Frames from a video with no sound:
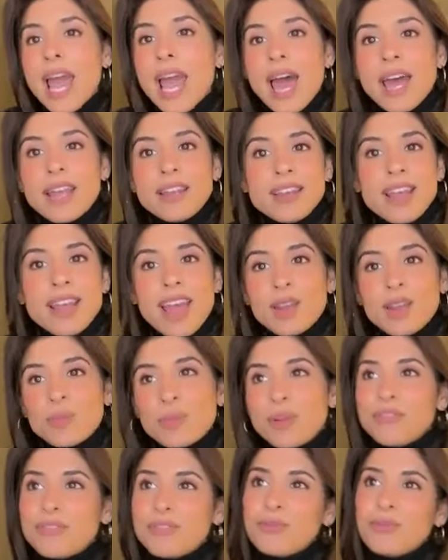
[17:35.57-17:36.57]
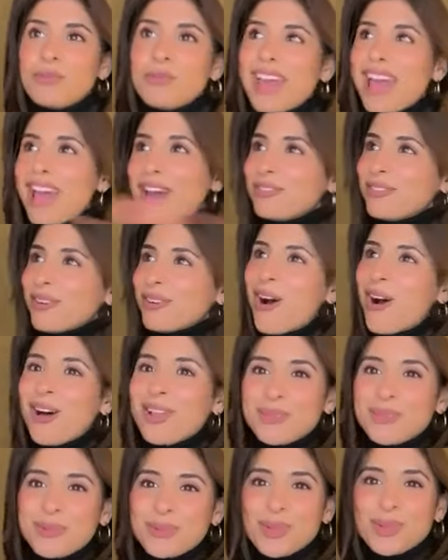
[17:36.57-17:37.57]
and and we've every all
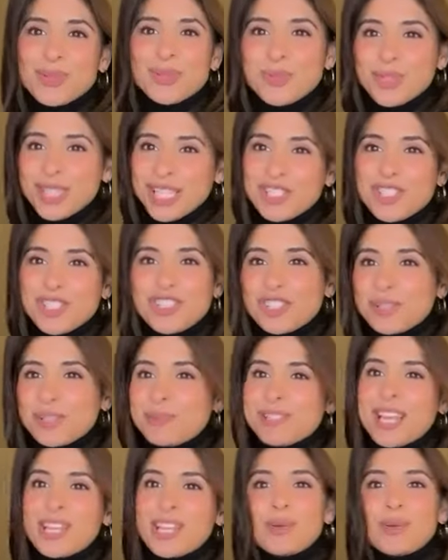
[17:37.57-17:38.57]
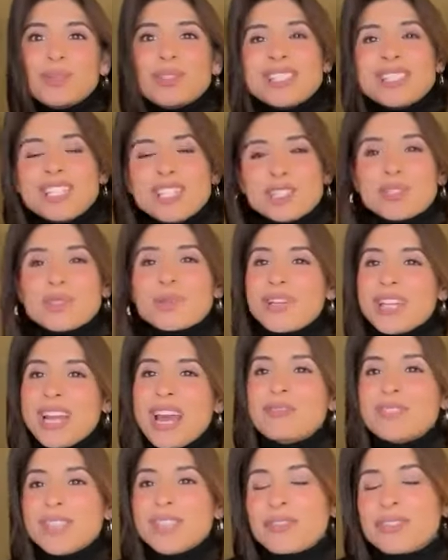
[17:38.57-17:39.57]
the those relationships that you see on screen
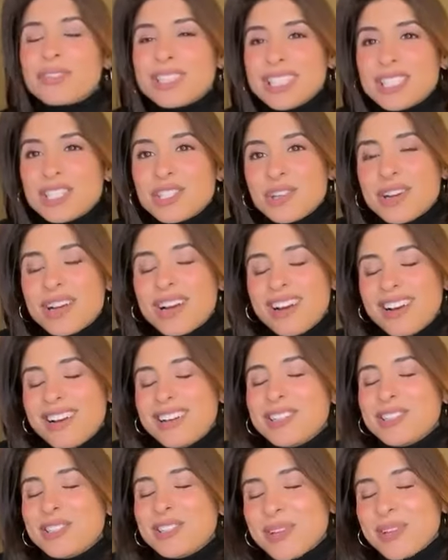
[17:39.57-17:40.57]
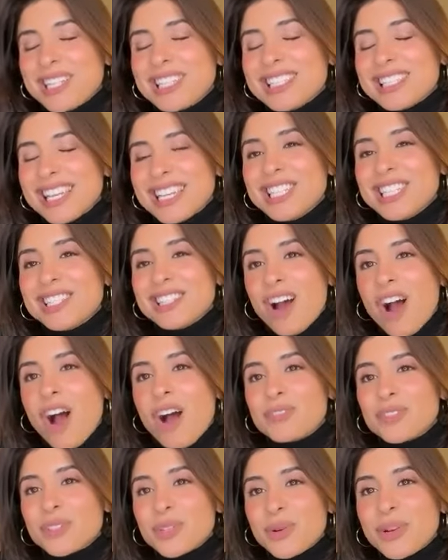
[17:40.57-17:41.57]
have definitely tra uh, translated to
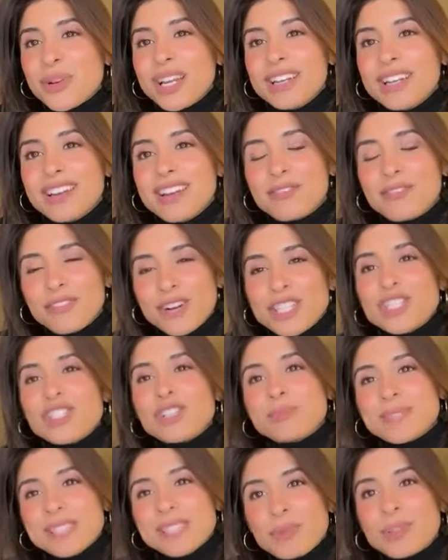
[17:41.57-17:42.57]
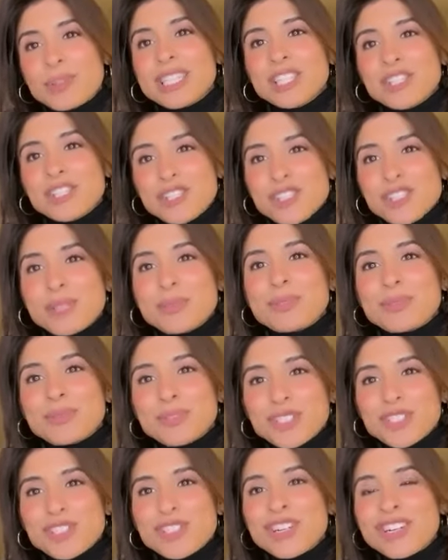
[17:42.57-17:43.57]
off screen friendships and relationships
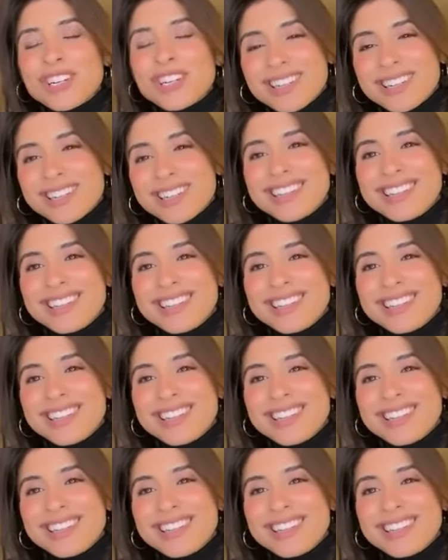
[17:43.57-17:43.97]
for sure.